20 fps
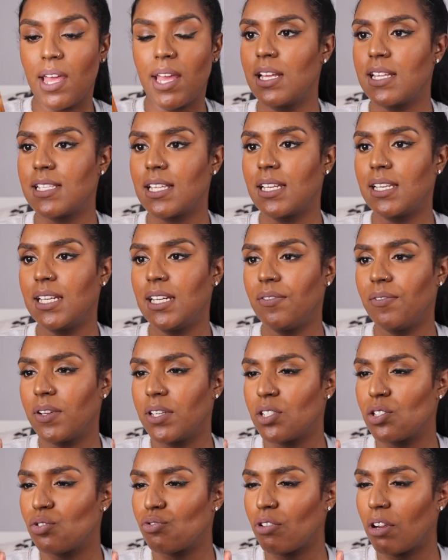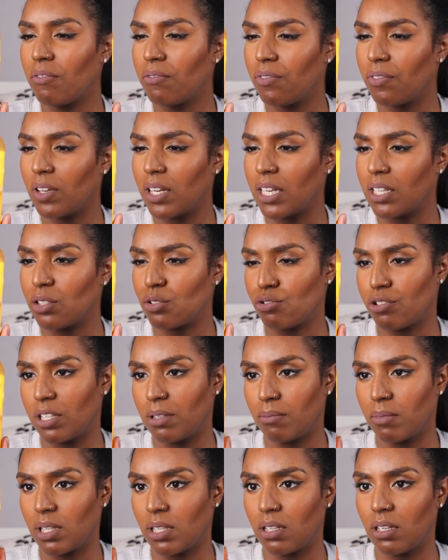It's a leave-in strengthening
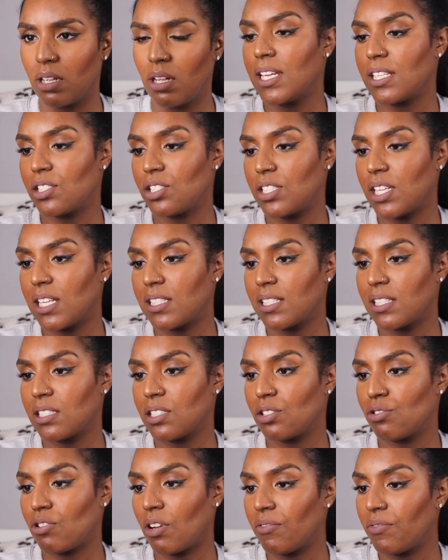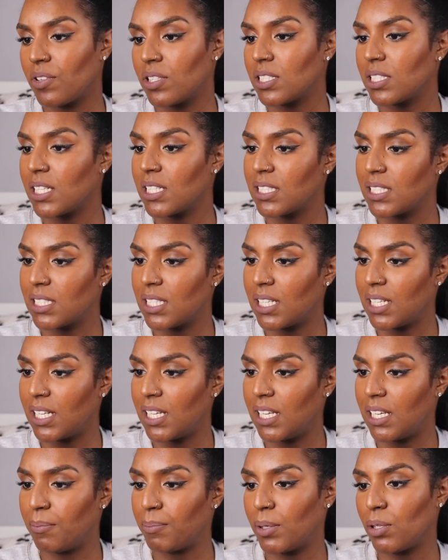treatment. It says it strengthens
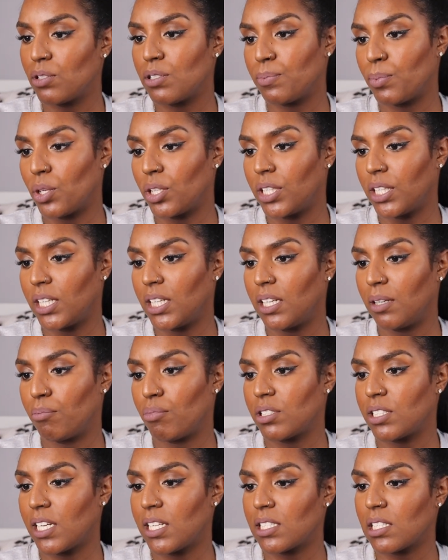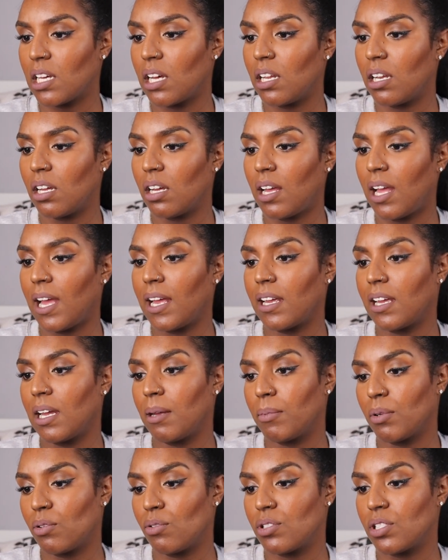instantly, builds body, protects color and
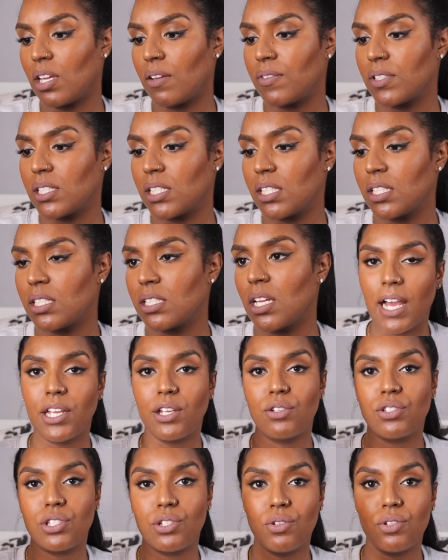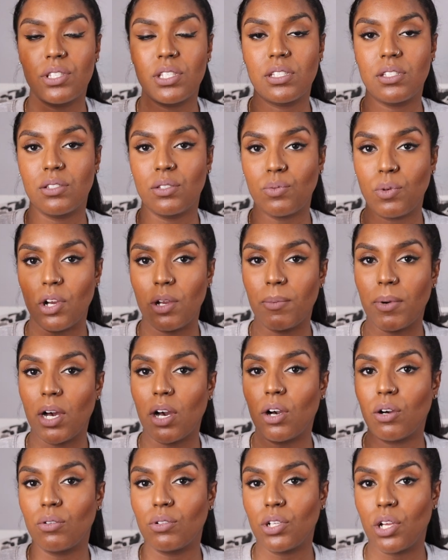chemical surfaces. I used to use this as well in my
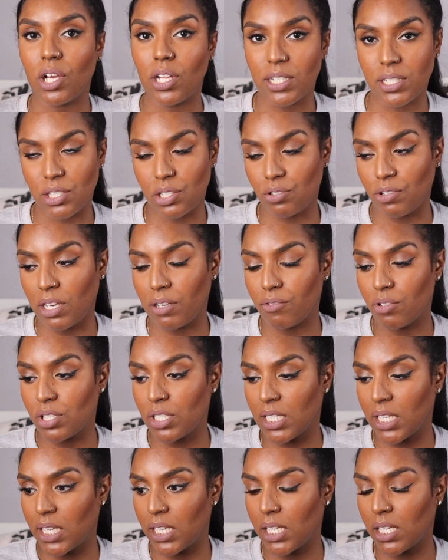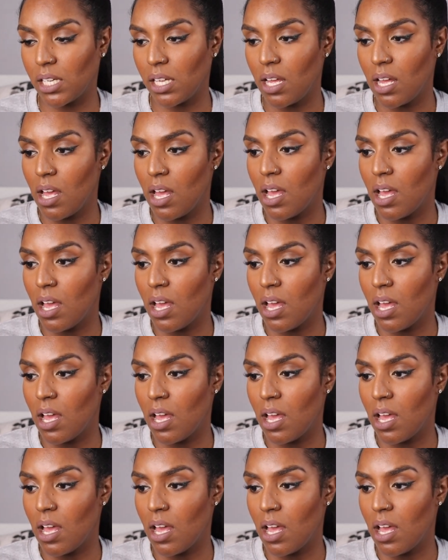old curly straight routine.